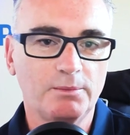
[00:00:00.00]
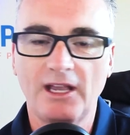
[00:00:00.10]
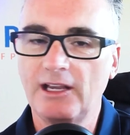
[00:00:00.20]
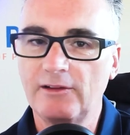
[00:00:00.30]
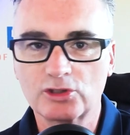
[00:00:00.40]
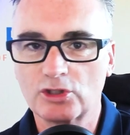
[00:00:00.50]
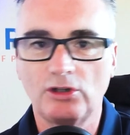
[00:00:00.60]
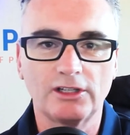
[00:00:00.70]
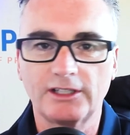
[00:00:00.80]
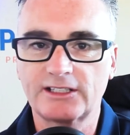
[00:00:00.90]
behaviors
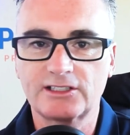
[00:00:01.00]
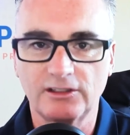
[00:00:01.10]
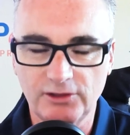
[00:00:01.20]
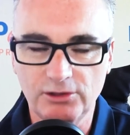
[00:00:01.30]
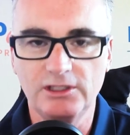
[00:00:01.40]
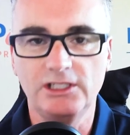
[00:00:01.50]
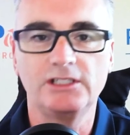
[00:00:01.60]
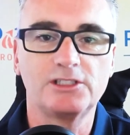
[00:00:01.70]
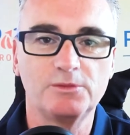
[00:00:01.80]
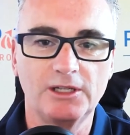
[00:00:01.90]
all of that stuff you
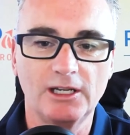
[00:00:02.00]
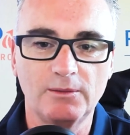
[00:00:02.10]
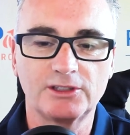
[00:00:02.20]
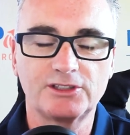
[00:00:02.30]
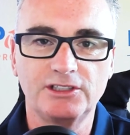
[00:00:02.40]
need to be able